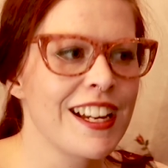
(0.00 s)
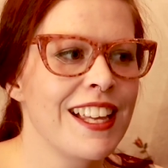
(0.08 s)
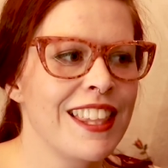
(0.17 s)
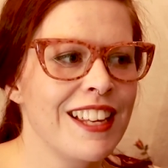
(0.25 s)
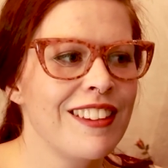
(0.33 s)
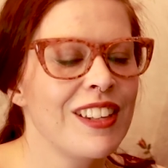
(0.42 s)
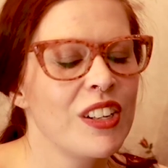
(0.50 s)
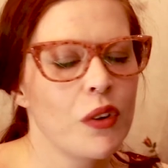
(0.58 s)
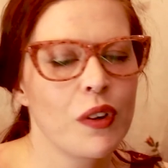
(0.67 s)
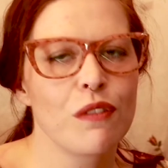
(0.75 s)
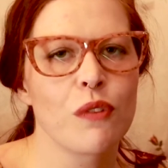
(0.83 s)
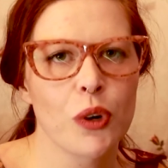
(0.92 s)
I think that
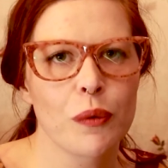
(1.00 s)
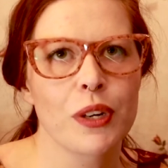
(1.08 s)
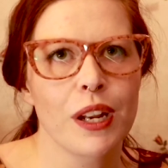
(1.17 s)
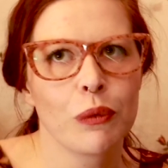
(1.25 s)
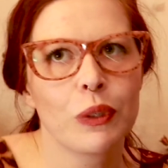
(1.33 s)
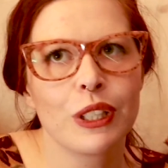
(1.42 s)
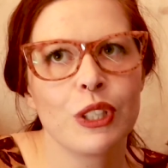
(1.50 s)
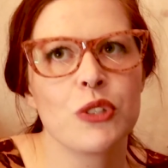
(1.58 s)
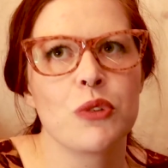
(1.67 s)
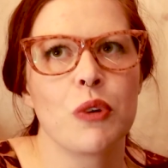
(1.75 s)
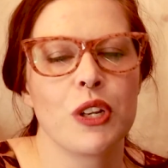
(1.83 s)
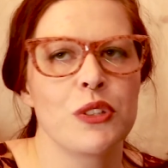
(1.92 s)
going forward, I really
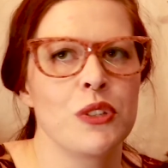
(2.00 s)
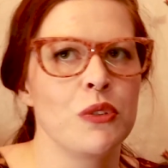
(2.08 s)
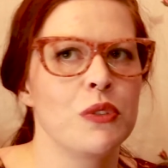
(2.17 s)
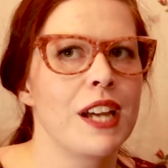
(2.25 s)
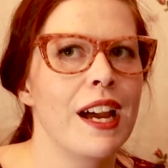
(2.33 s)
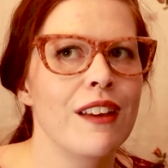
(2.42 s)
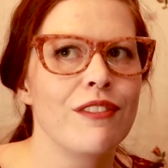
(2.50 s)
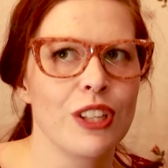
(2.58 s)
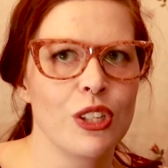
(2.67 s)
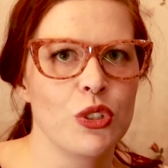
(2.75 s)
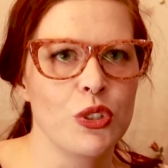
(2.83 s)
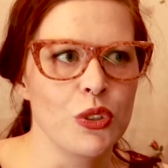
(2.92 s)
do want to dive
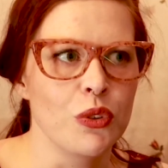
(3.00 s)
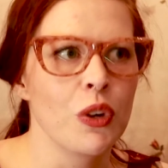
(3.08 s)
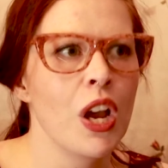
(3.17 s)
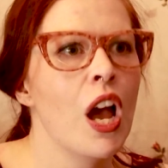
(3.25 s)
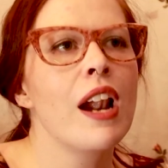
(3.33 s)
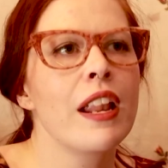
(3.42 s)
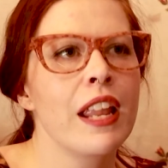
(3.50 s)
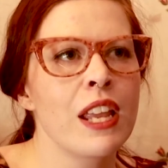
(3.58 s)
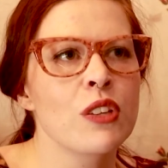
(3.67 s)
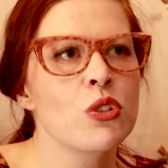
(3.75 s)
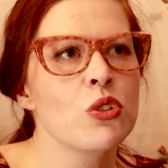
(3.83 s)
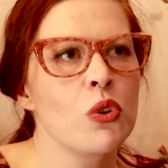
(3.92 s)
into
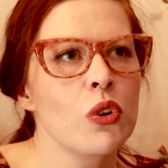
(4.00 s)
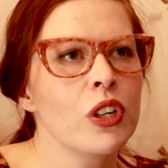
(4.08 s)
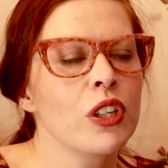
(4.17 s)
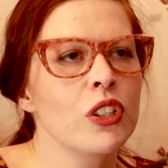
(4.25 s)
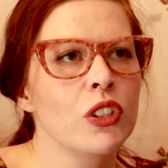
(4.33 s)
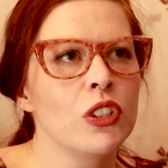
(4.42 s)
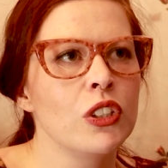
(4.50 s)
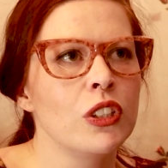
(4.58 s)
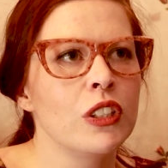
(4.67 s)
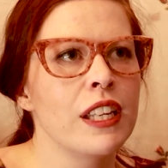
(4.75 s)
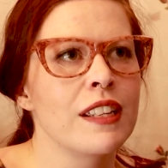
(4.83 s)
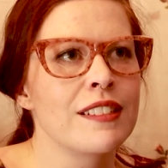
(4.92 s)

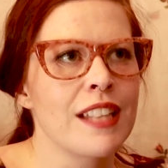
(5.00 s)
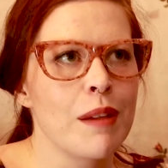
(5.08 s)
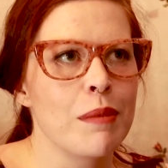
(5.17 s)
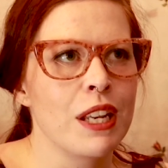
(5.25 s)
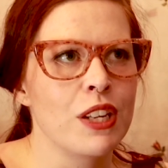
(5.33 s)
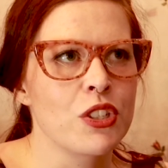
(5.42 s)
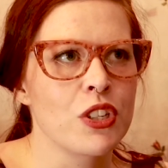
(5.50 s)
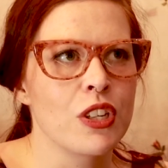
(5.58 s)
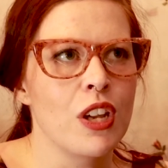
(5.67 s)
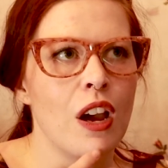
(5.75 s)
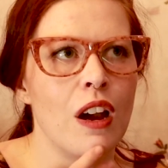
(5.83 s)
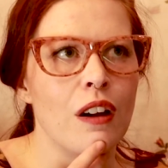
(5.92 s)
historical
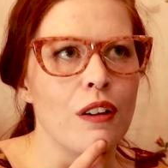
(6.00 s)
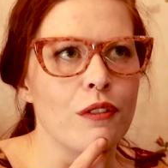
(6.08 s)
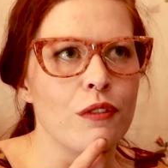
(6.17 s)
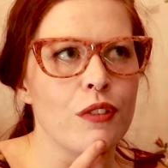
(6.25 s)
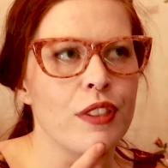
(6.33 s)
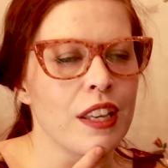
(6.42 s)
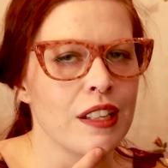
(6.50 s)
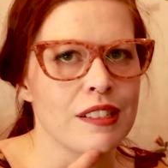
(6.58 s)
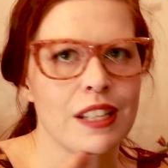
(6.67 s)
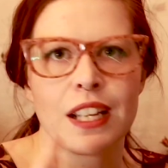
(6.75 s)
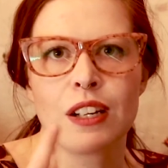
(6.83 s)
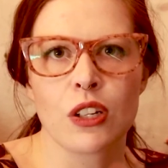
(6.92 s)
examination of
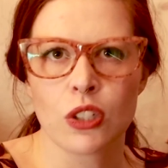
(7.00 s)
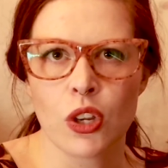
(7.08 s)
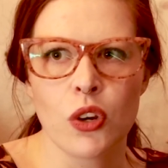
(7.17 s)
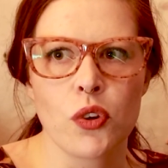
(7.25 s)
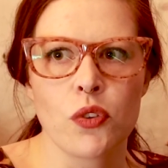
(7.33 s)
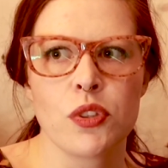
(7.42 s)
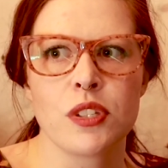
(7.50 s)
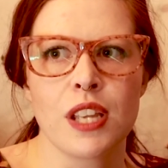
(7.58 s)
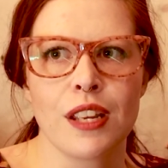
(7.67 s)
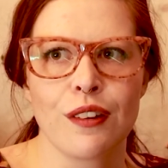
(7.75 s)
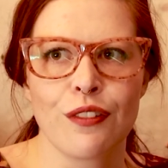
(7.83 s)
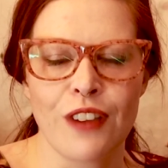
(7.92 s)
things like clothes
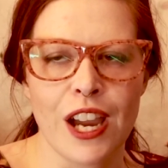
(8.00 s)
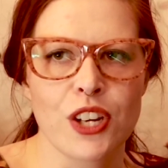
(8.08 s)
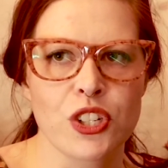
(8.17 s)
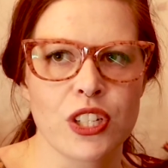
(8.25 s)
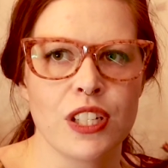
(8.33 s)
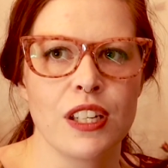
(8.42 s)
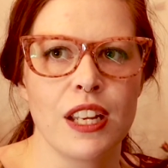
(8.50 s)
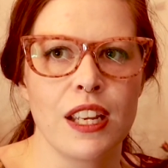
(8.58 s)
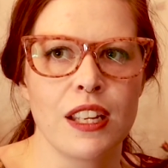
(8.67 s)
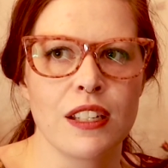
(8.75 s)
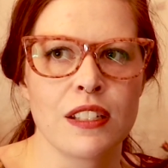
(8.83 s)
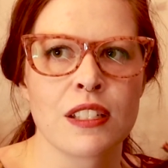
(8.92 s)
and fashion
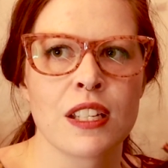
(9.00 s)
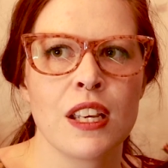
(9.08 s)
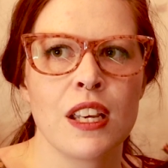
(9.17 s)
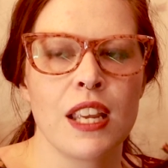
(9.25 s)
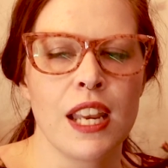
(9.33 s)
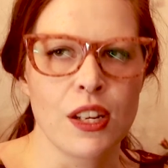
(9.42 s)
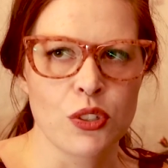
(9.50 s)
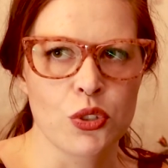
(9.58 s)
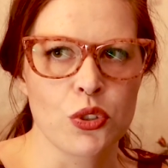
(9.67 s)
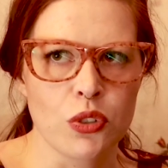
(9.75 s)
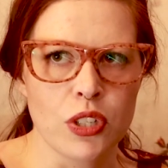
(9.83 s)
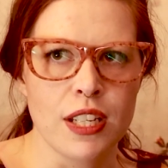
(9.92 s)
and
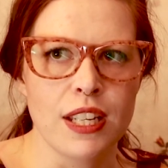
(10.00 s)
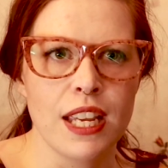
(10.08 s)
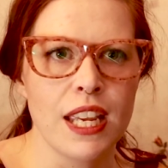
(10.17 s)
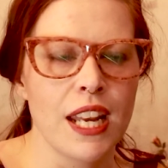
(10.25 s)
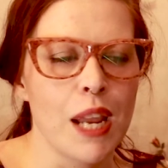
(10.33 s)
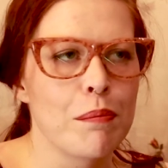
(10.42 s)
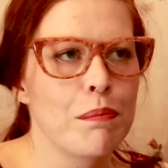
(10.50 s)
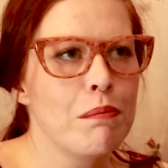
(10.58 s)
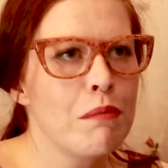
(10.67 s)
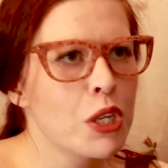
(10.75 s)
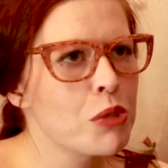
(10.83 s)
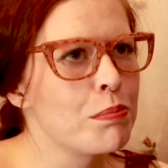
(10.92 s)
history in a
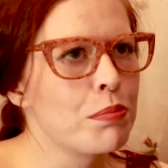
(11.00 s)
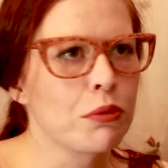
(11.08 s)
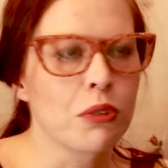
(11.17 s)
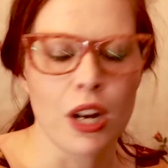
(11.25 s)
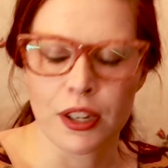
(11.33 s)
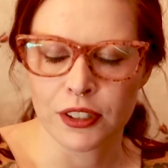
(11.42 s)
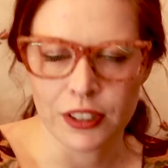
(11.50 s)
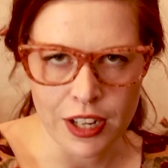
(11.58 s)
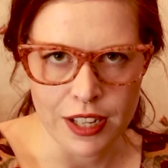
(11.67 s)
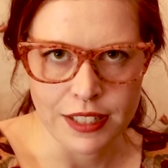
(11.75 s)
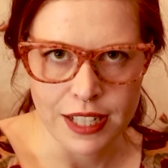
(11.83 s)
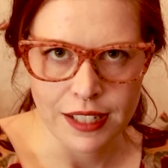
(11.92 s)
much broader
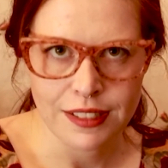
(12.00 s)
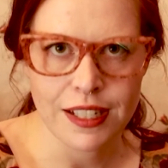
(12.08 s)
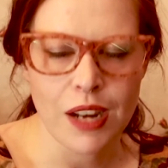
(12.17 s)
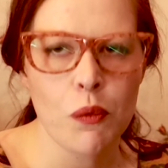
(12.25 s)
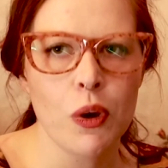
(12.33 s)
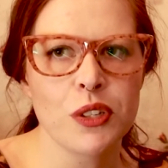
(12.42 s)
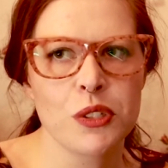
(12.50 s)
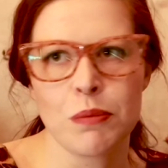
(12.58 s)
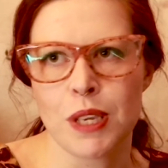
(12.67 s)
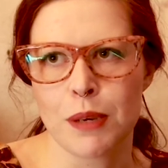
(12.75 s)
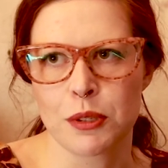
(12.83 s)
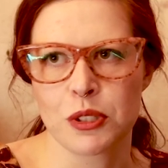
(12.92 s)
context. I want to
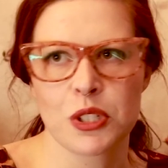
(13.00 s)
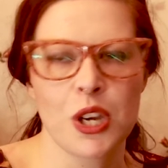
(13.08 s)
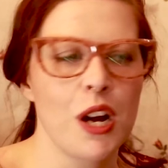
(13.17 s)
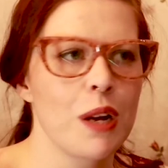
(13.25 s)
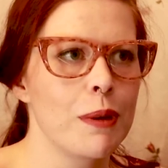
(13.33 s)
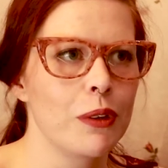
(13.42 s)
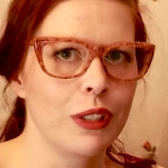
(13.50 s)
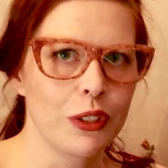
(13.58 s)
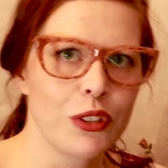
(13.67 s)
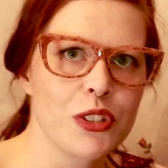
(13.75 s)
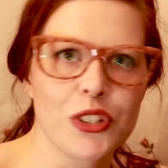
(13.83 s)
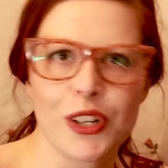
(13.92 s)
be able to talk about
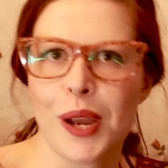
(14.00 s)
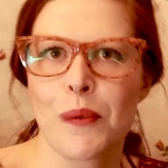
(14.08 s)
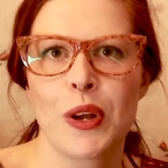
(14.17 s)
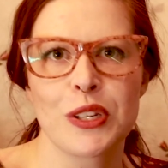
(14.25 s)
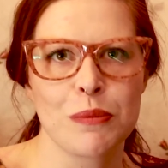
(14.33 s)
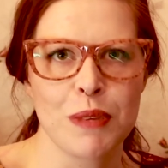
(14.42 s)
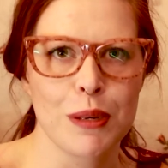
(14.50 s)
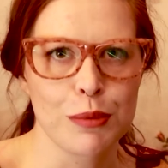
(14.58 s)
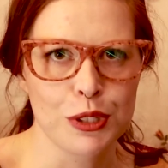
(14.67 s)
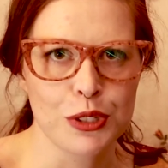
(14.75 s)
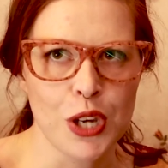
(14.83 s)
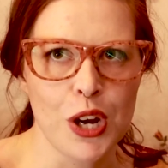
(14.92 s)
literature, and I want to be able
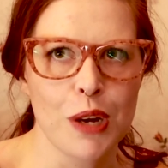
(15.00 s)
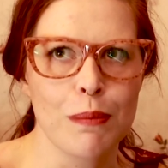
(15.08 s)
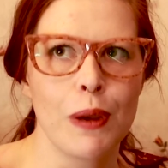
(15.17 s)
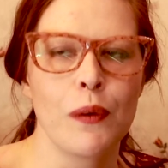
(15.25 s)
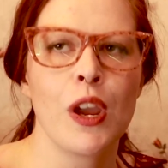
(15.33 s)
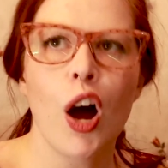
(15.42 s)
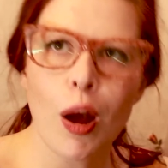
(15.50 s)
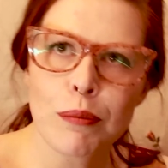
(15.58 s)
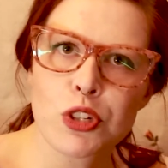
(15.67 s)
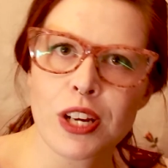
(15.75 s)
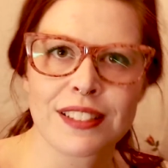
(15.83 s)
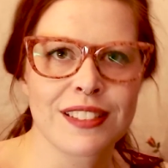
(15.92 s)
to talk about
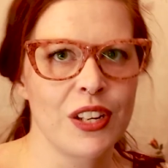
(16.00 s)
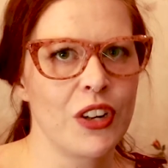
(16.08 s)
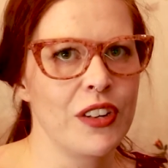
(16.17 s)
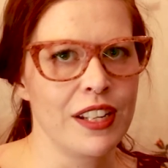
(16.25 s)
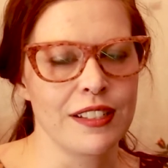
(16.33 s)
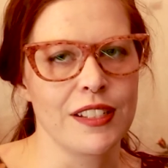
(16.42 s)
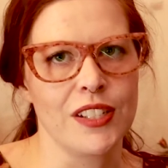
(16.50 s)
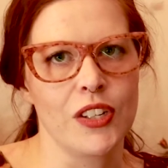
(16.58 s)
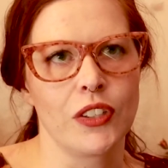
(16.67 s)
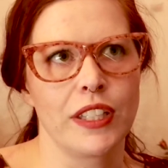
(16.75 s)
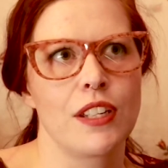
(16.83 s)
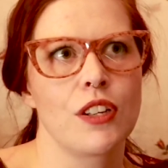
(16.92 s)
objects that aren't
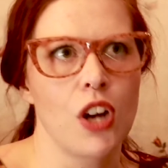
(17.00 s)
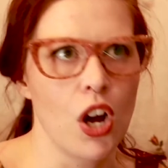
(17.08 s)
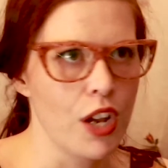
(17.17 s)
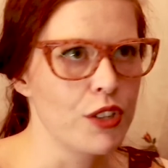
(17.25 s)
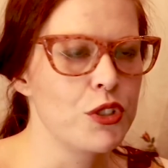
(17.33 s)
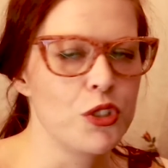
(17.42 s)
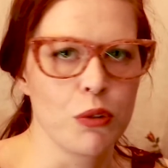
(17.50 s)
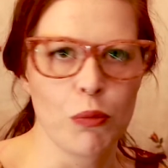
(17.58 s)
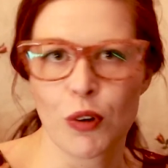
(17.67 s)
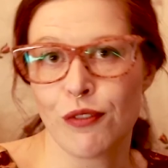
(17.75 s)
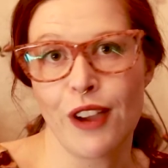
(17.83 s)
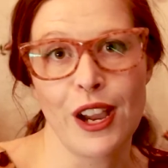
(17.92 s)
necessarily costume
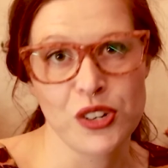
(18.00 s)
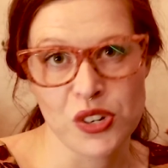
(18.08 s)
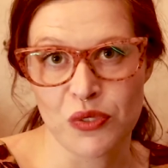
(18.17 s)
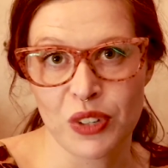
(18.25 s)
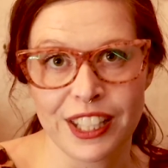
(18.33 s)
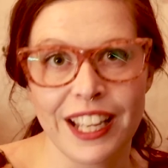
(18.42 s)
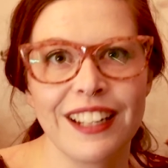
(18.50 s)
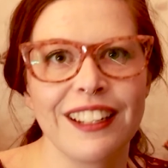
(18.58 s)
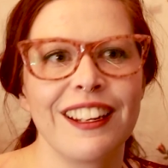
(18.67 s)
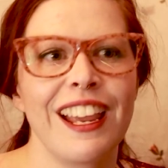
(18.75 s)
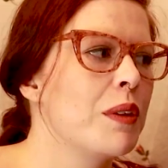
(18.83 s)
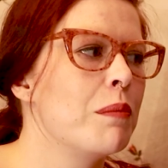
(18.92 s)
or fashion
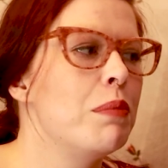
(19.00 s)
related.